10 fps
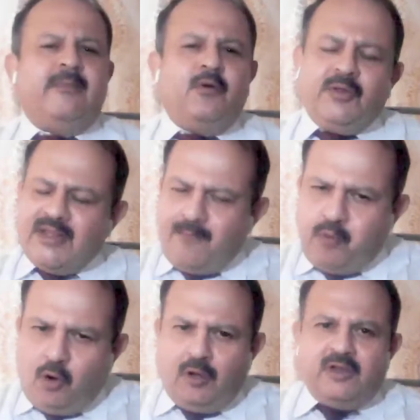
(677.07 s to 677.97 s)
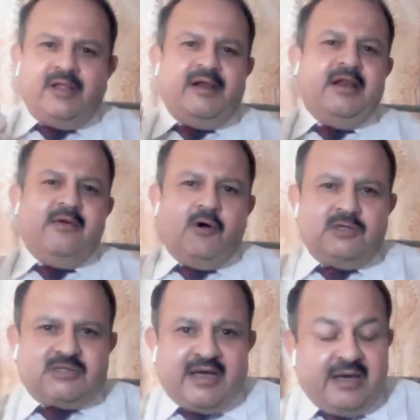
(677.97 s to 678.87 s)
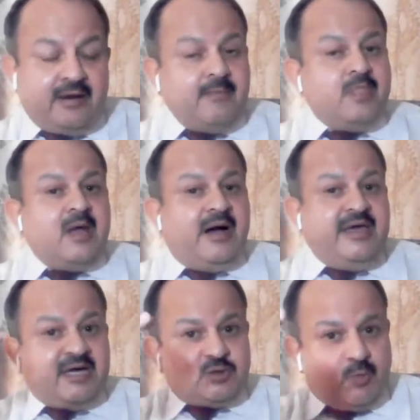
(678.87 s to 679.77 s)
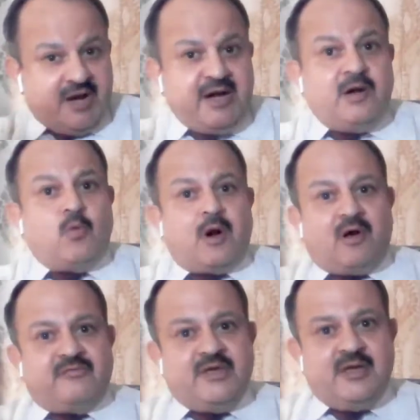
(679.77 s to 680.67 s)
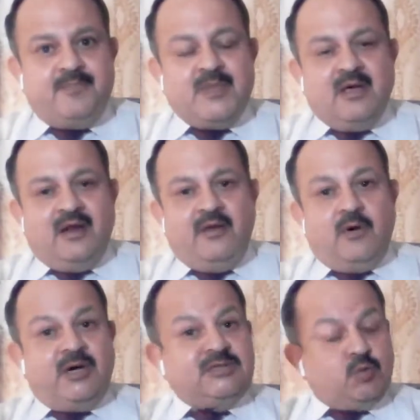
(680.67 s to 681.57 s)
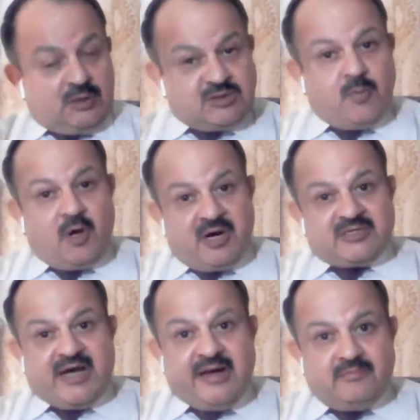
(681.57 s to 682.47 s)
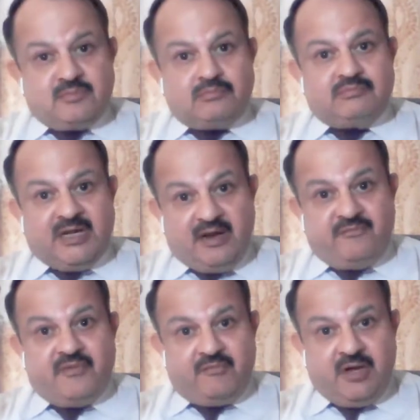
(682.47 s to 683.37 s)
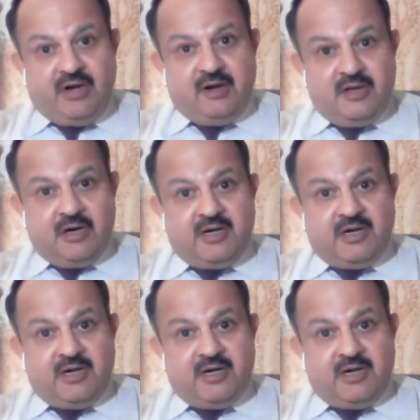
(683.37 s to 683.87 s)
keep doing. They pull the levers. Like I explained in one of the levers, once upon a time, 10-15